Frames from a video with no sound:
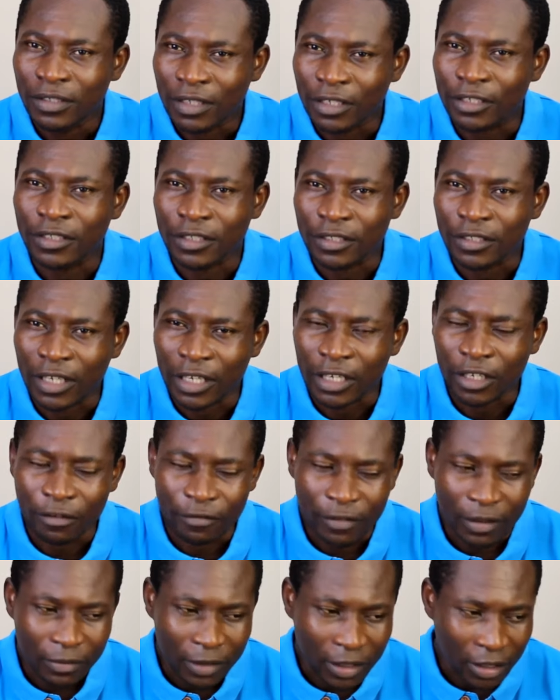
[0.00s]
That's the psyche
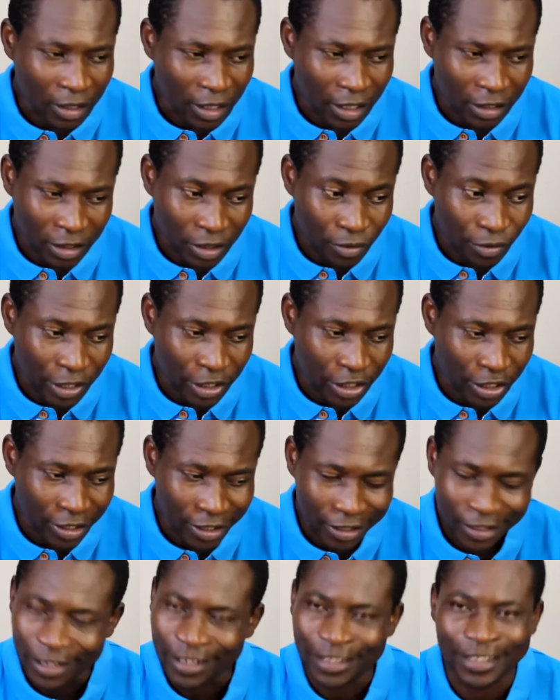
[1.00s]
of the middle class. The rich,
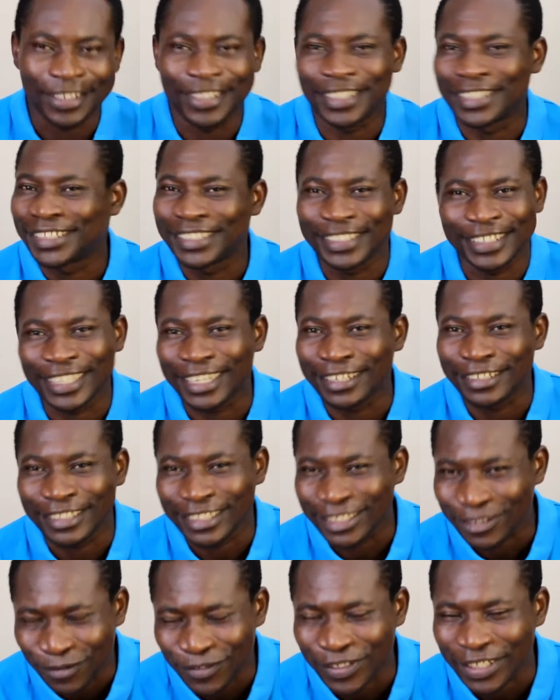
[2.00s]
they are
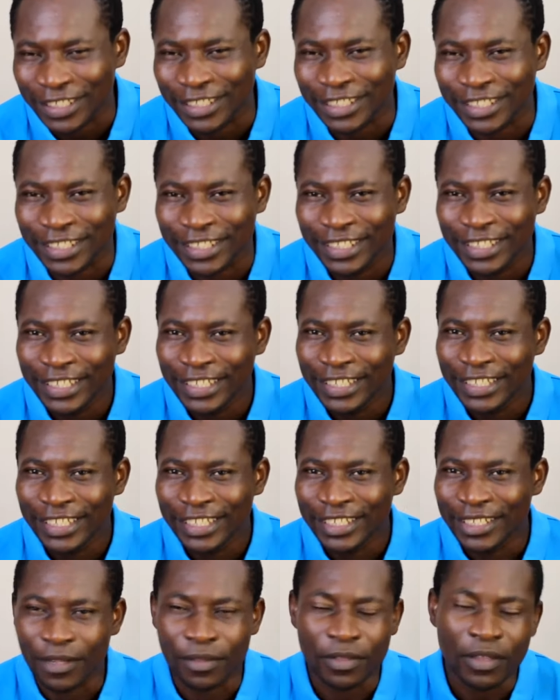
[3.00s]
different.
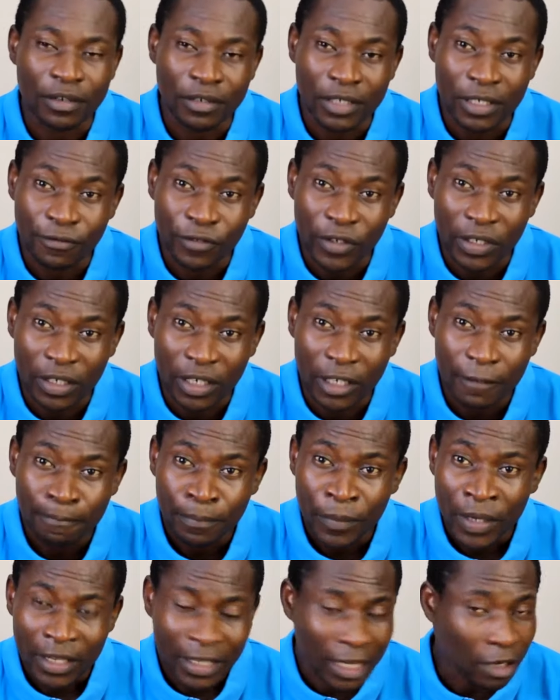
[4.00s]
They think differently.
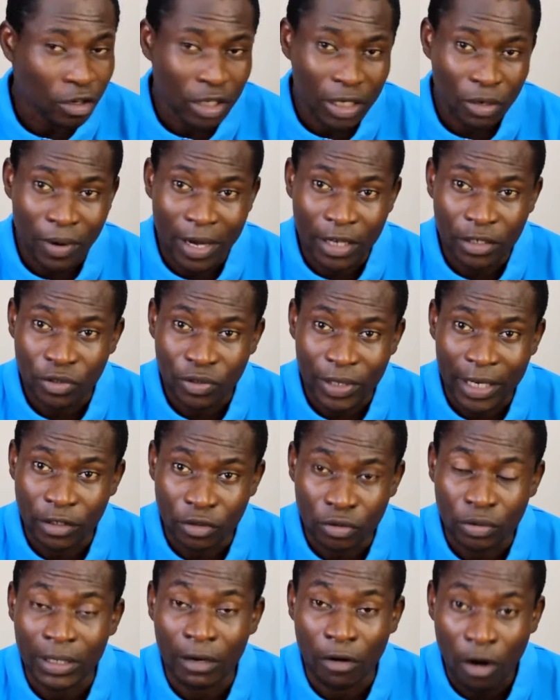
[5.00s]
They're not the ones
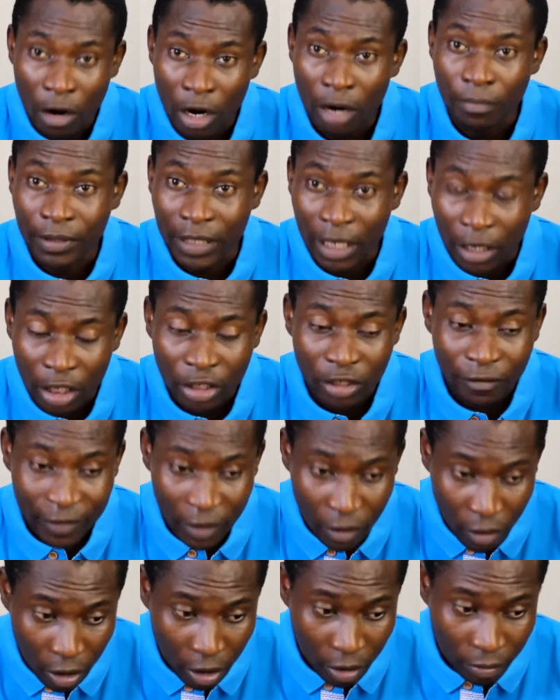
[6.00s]
trying to. They're corrupt. A lot of
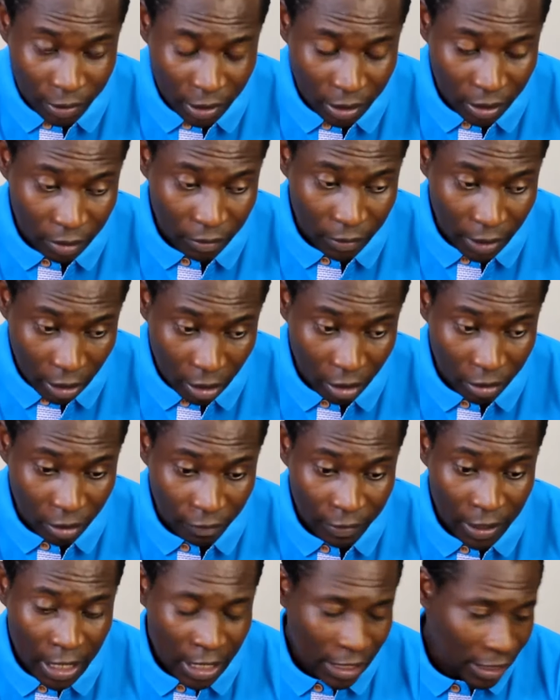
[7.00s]
the corrupt. A lot
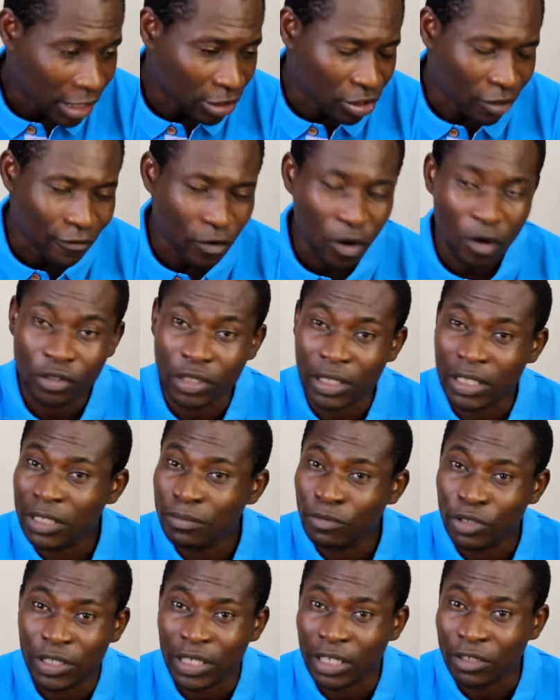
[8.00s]
of. Yes, of course,
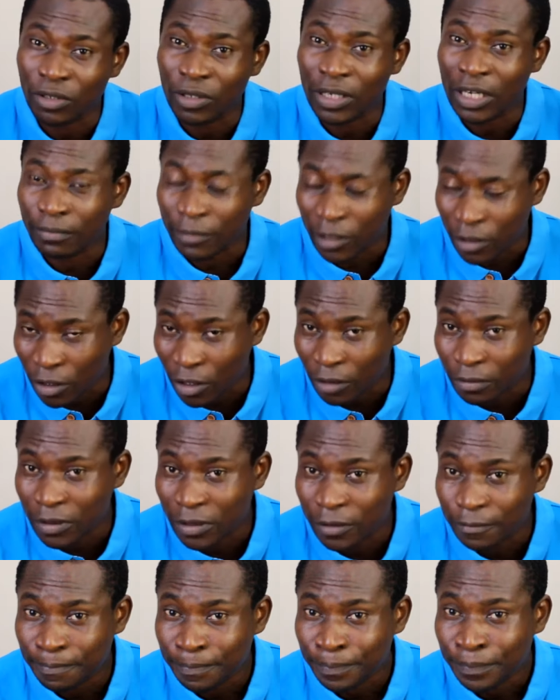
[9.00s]
anybody at all can be
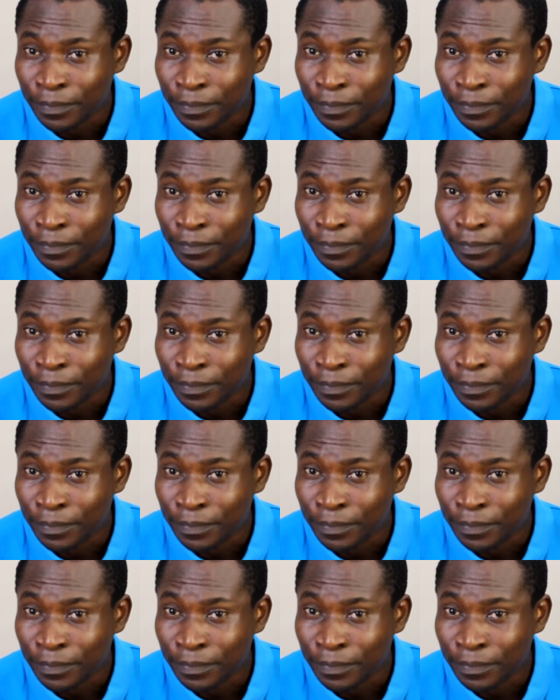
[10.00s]
corrupt.